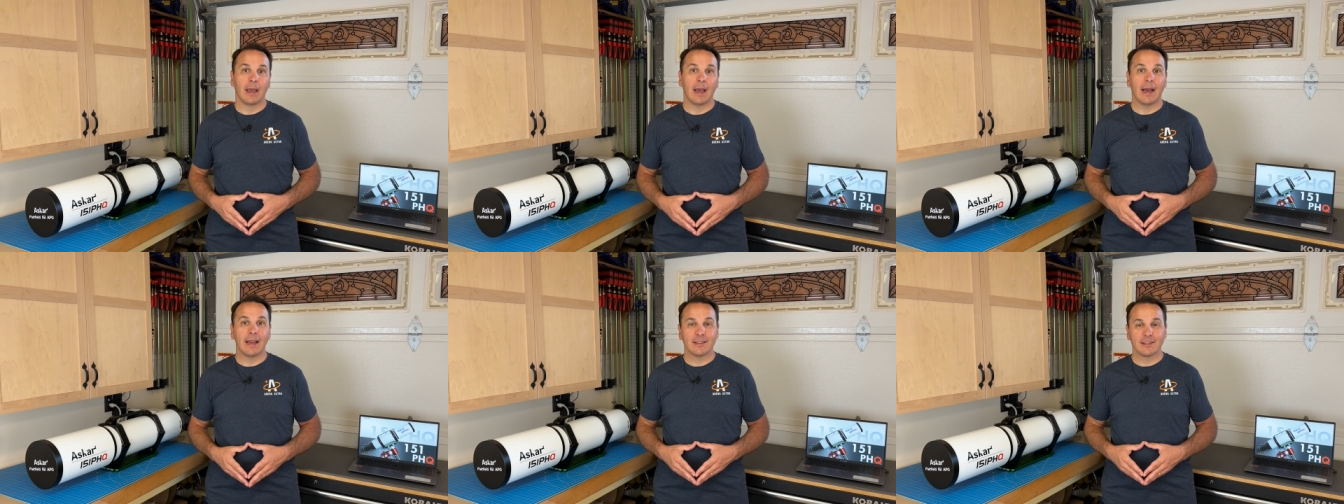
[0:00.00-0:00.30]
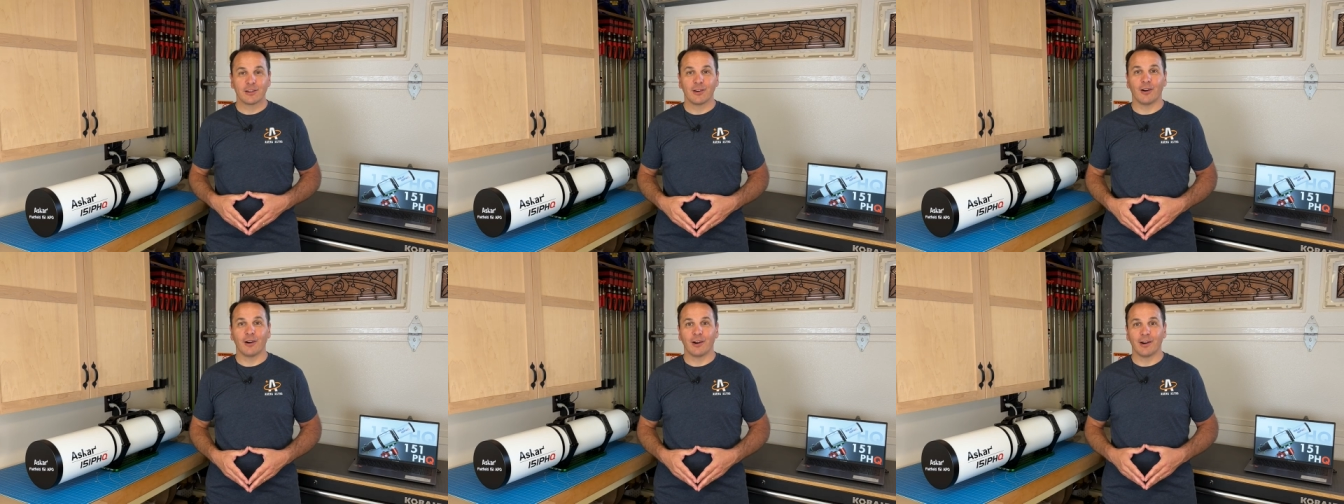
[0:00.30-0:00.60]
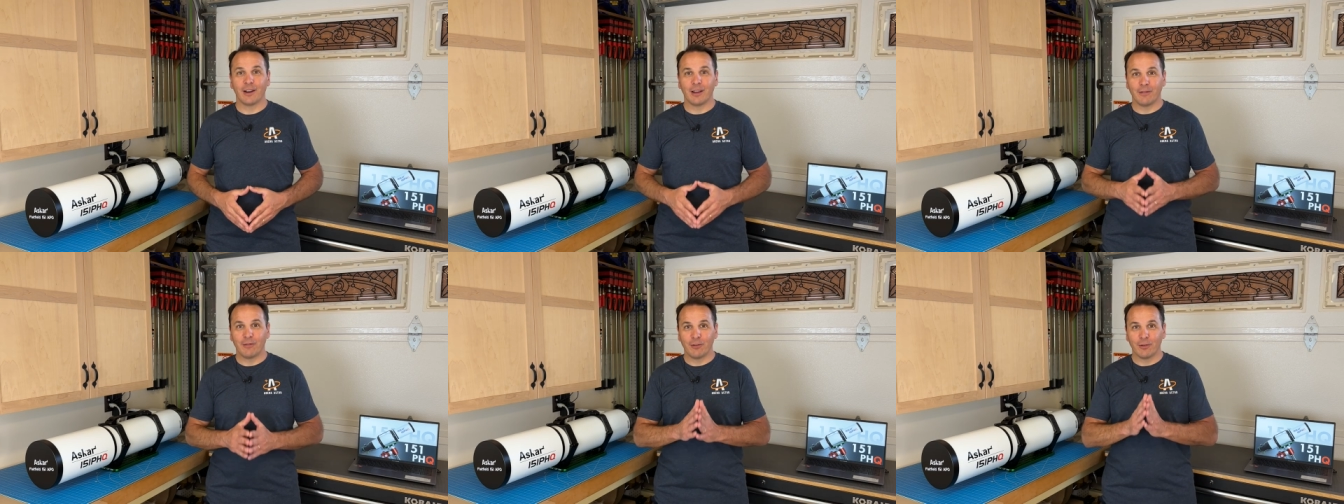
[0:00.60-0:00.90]

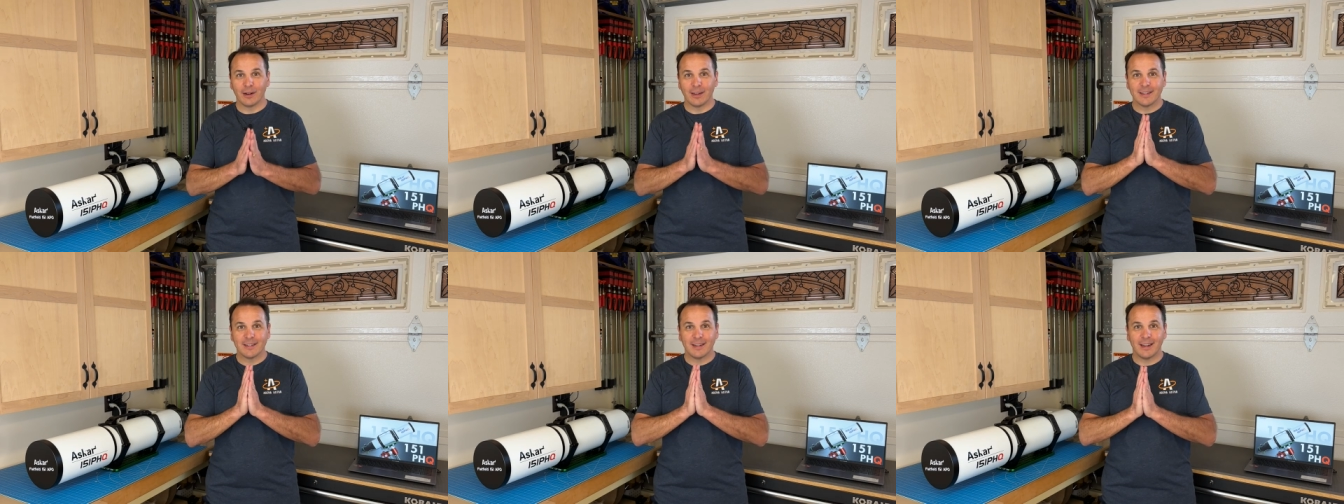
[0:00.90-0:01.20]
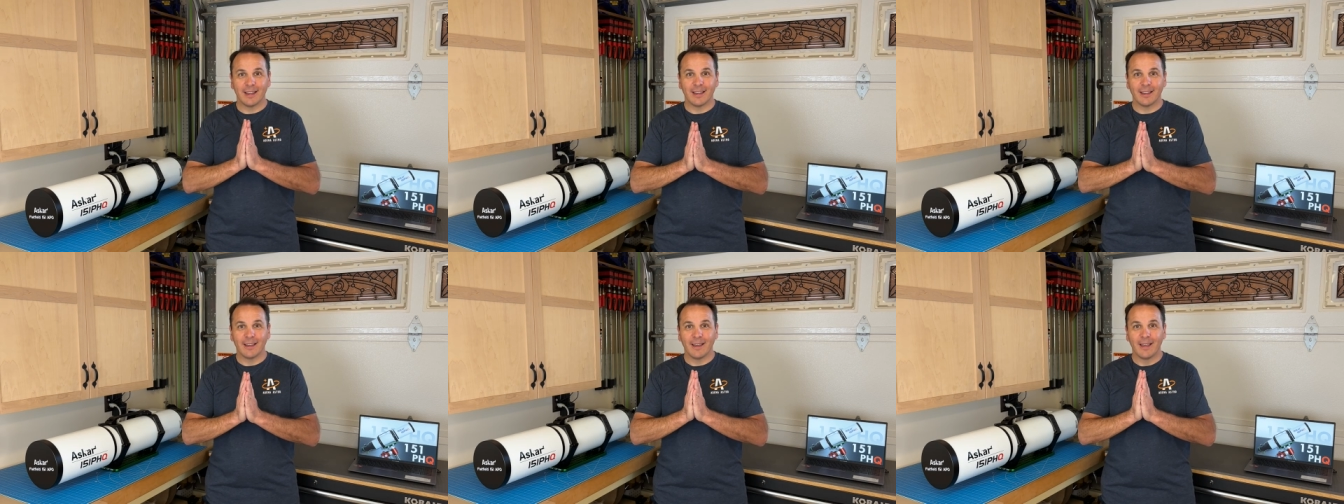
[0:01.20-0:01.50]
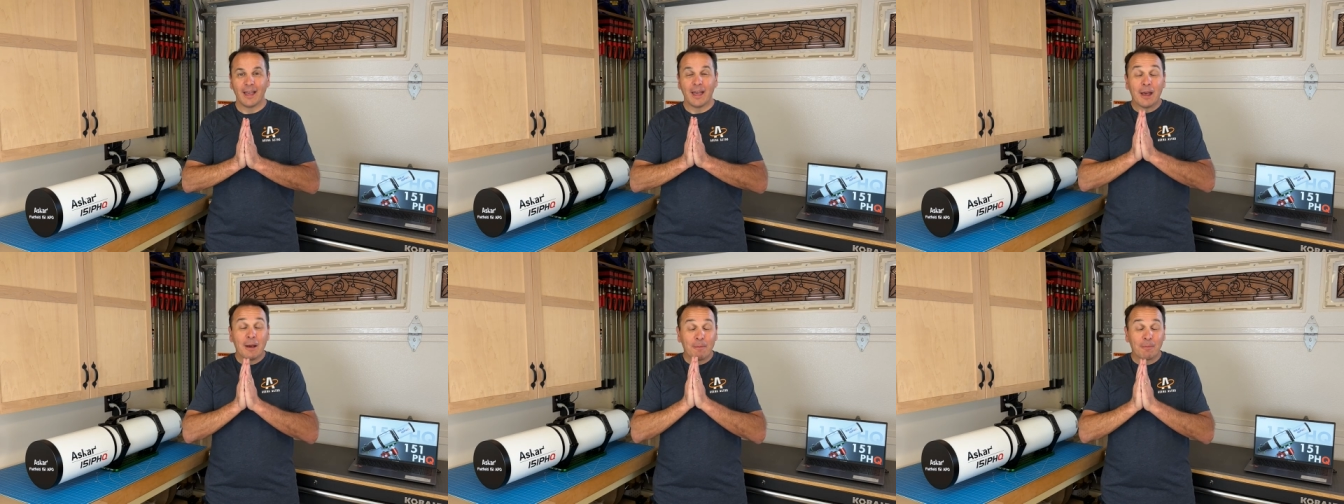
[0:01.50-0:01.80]
Askar, if you're listening,
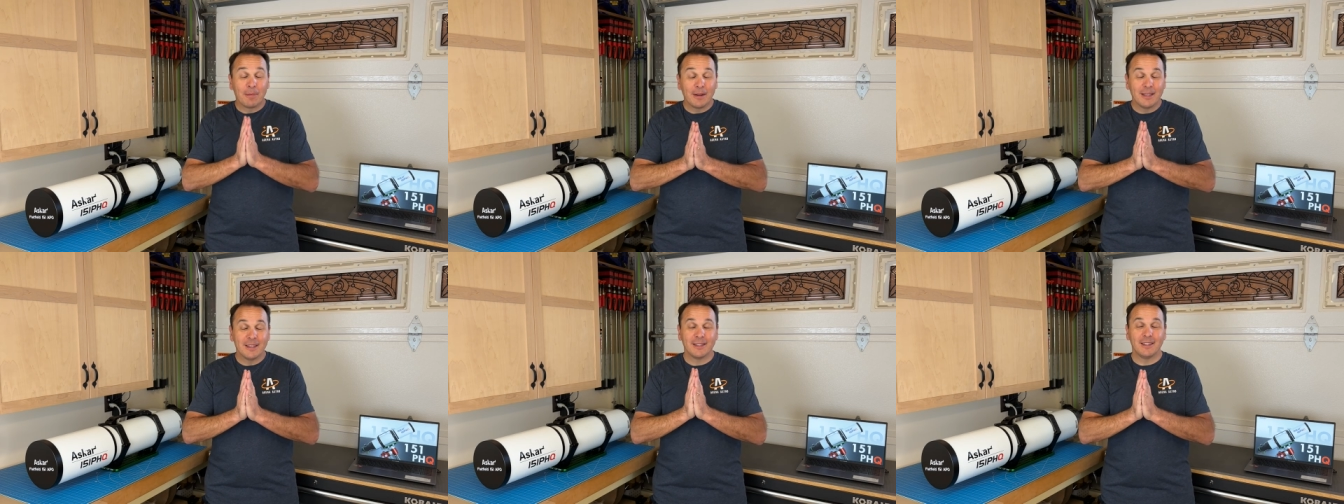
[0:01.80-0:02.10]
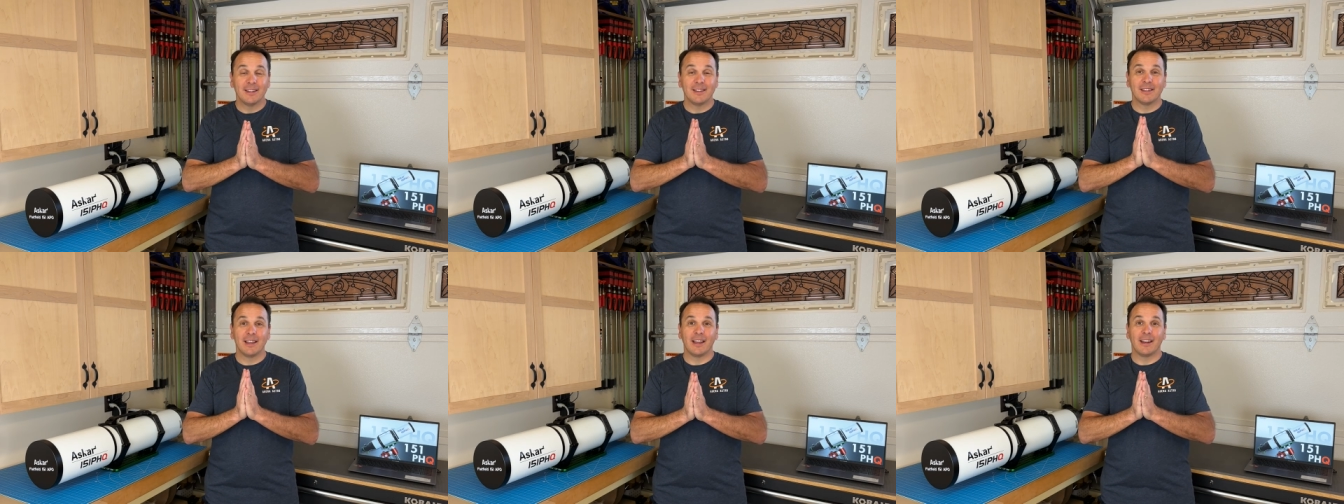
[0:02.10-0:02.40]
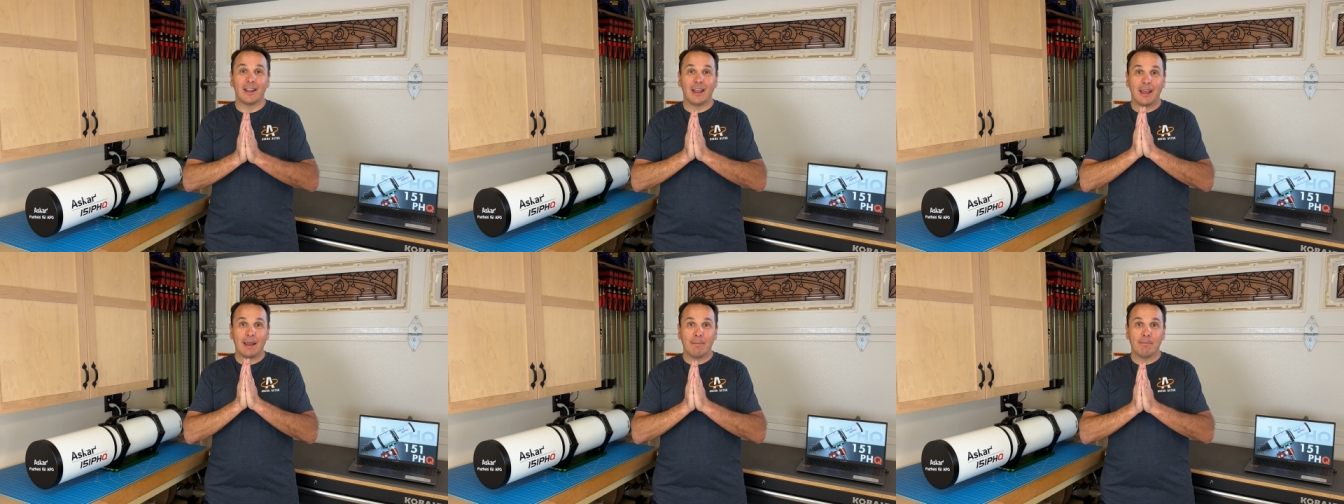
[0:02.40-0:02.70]
please
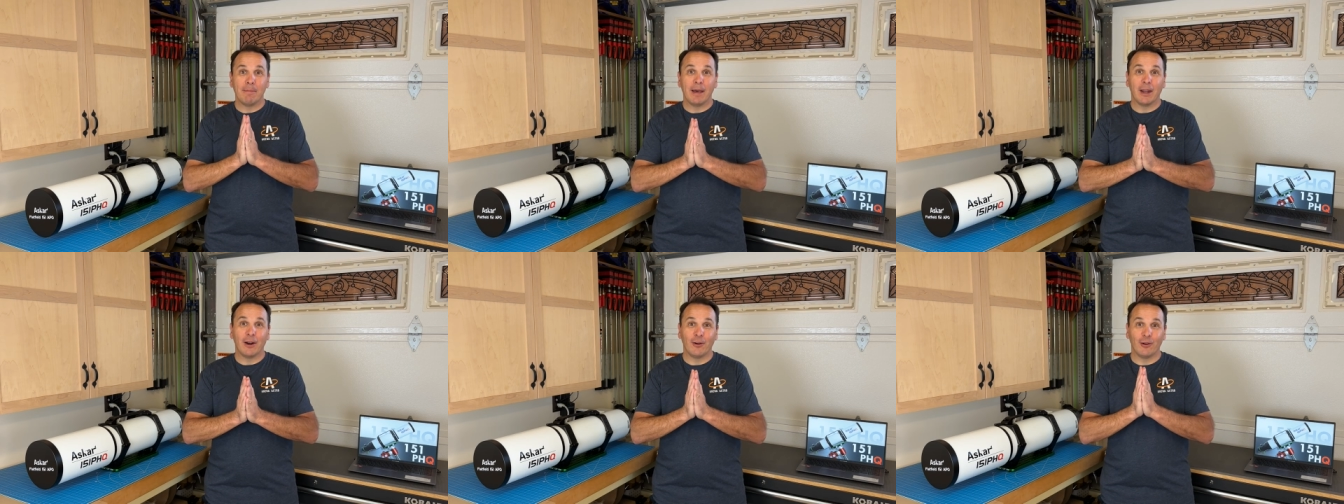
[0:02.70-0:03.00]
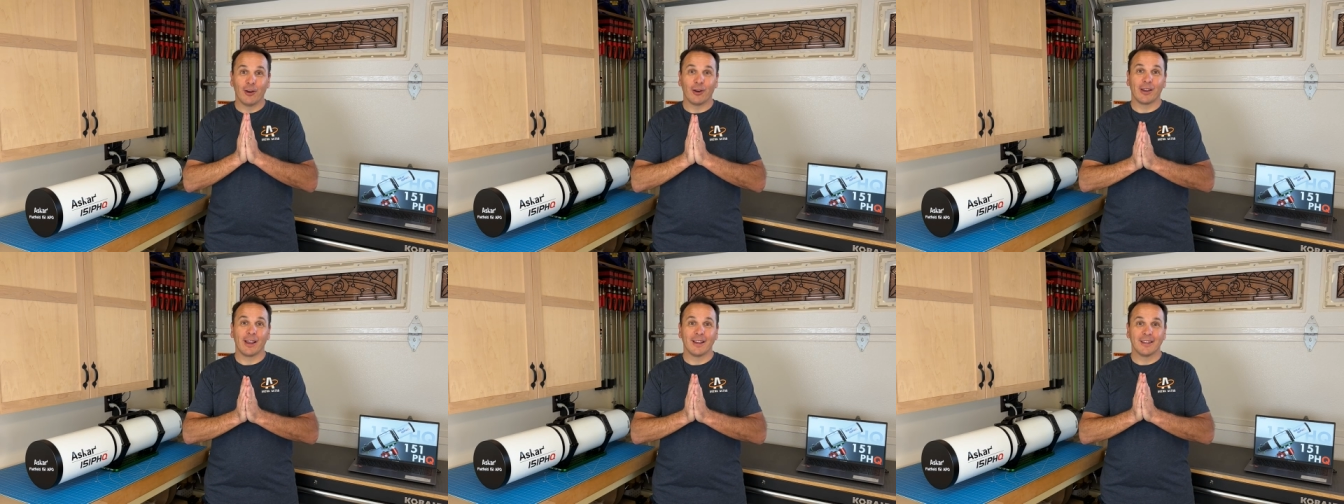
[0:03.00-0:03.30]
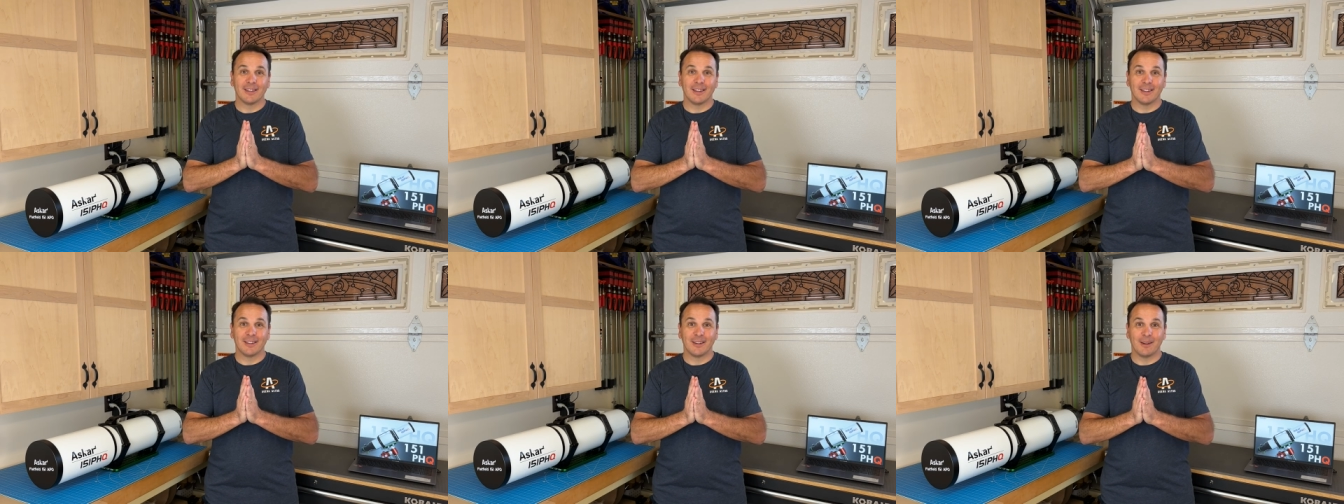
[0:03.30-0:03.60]
design a better locking
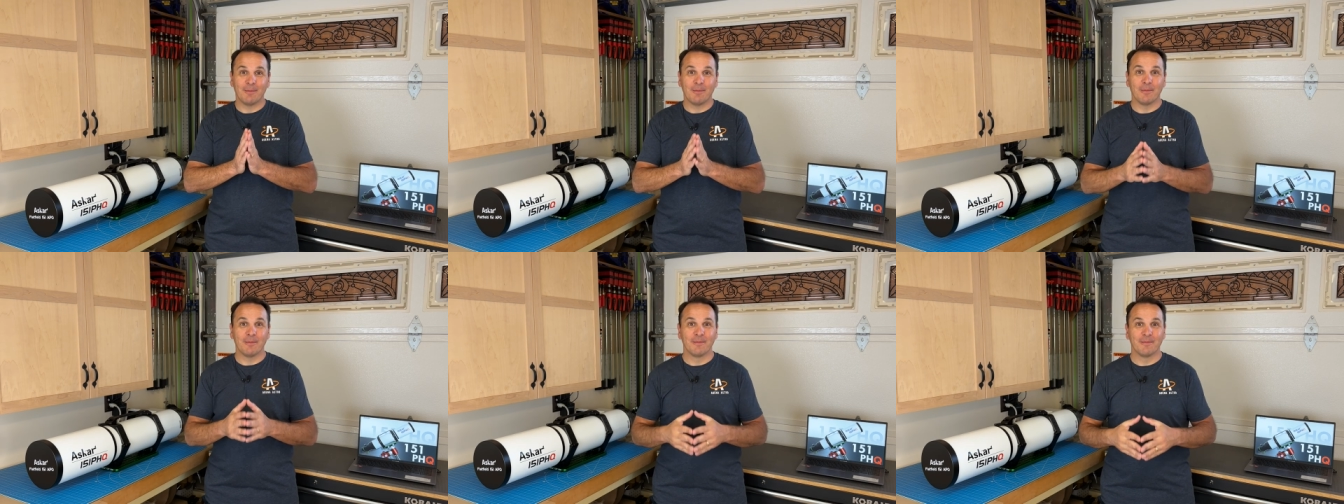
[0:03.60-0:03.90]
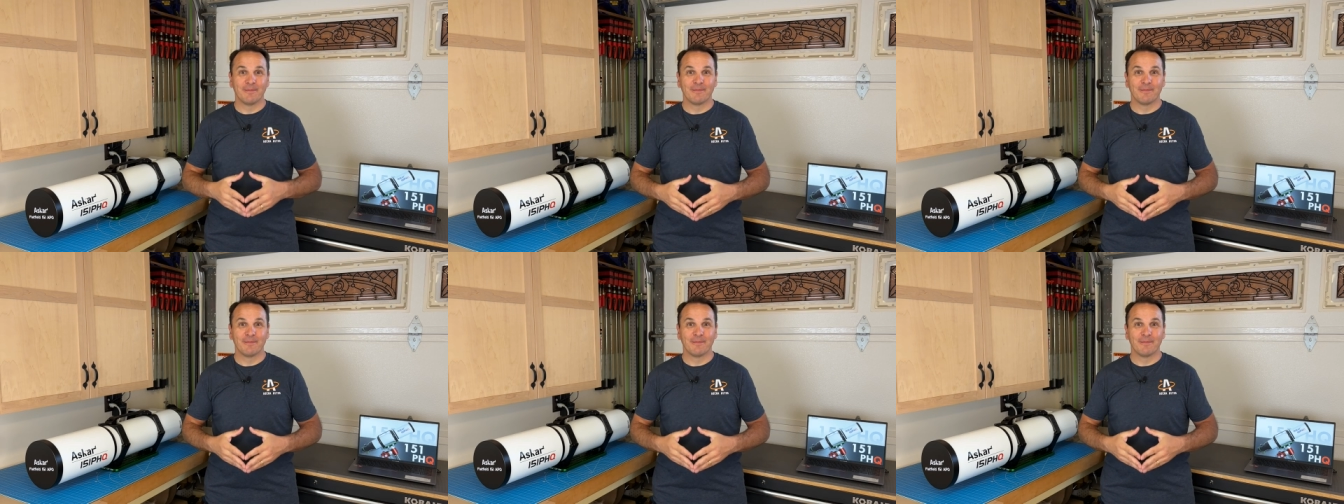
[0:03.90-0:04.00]
system.